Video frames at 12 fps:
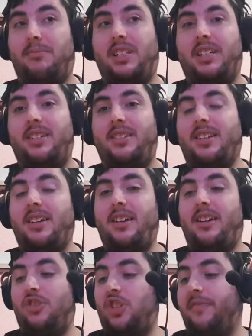legs,
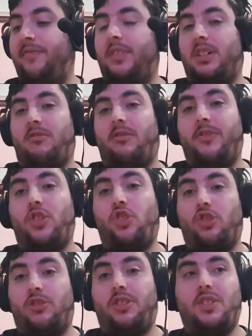and she can fire off
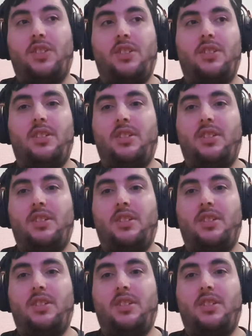shots